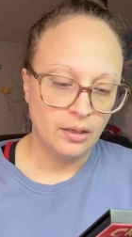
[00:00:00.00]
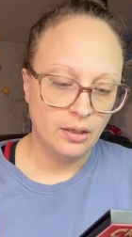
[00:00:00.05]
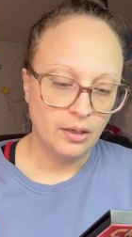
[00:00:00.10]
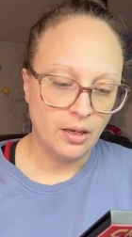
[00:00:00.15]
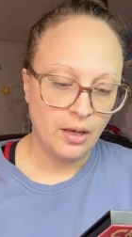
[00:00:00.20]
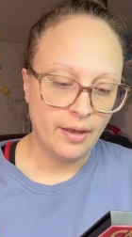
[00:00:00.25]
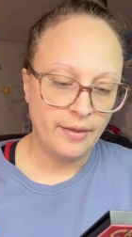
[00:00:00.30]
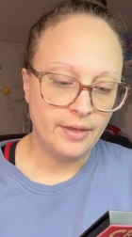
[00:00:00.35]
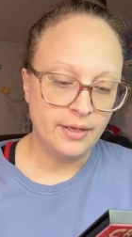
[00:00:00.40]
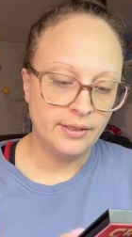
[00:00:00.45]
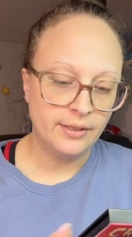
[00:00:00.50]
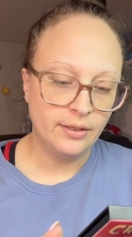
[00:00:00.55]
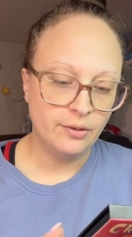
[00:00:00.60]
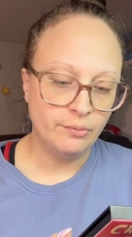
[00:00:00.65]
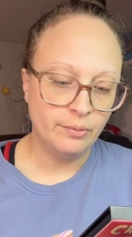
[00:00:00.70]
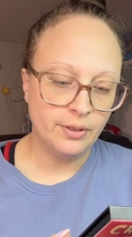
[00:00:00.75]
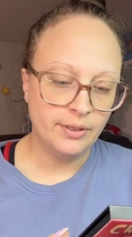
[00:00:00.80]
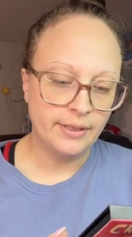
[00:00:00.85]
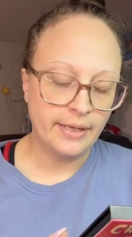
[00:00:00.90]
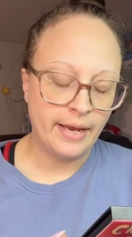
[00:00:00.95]
Uh, this is
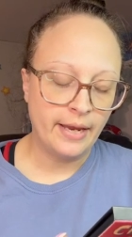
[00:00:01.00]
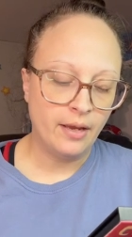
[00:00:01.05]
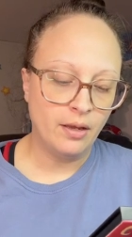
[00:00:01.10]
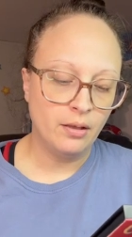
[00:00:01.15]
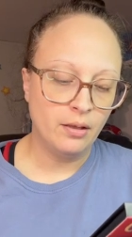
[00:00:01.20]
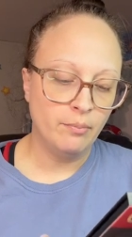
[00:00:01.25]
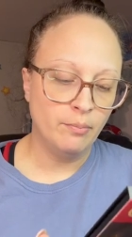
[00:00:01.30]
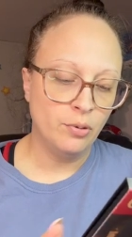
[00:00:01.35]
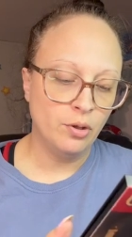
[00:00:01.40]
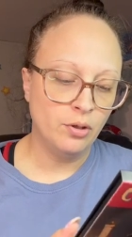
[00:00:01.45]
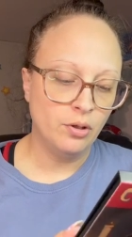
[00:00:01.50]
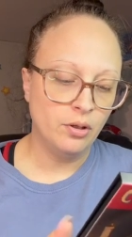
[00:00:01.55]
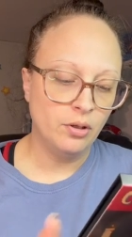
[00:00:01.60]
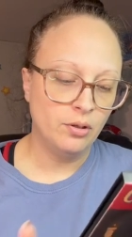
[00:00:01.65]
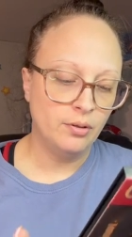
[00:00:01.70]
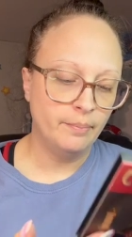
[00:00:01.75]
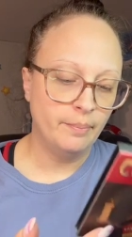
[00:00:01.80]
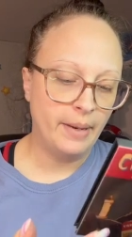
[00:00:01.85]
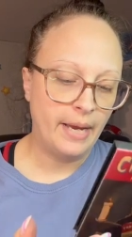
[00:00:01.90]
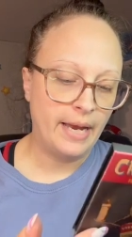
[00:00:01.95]

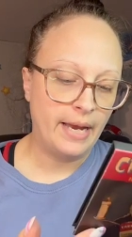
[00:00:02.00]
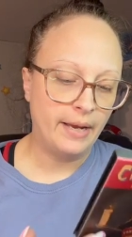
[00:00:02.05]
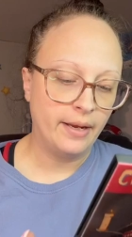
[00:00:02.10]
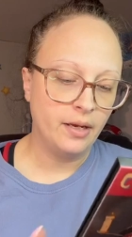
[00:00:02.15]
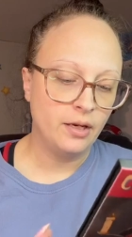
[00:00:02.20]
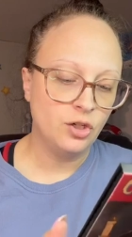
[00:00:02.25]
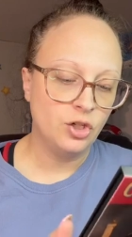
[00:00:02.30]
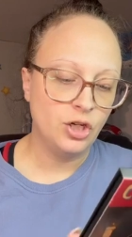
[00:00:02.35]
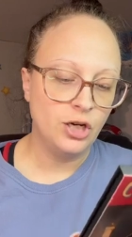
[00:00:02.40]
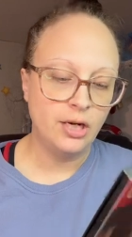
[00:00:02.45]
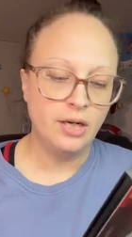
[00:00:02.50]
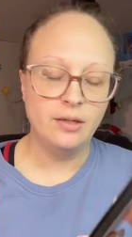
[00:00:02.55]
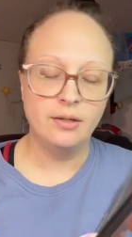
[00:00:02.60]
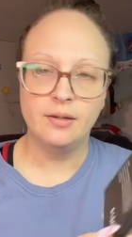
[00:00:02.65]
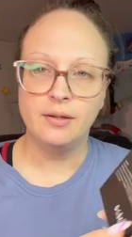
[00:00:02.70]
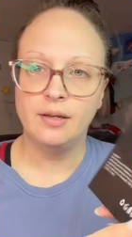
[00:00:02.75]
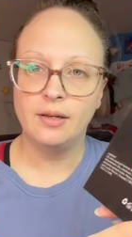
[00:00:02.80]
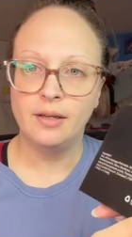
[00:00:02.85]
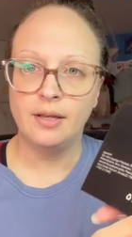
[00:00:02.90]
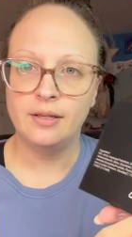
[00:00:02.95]
recyclable packaging.
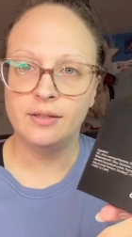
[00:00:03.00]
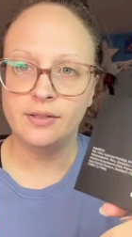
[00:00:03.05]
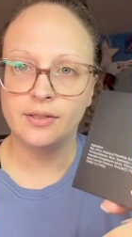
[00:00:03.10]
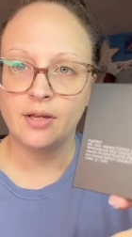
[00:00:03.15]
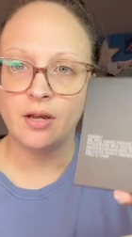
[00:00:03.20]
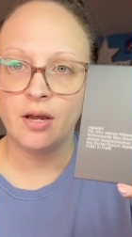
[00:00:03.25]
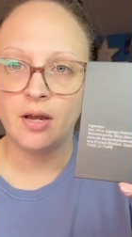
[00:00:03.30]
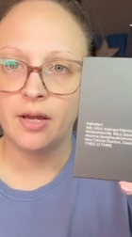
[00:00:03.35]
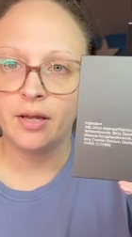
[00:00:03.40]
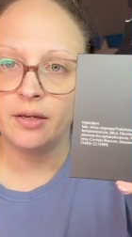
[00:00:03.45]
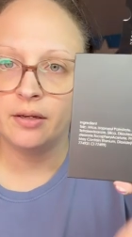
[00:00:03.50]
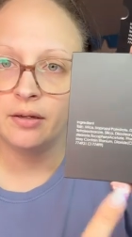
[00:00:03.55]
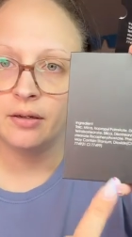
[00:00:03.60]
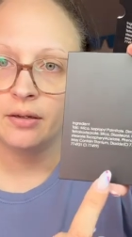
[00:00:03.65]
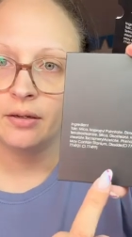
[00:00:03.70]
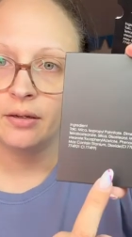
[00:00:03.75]
It's got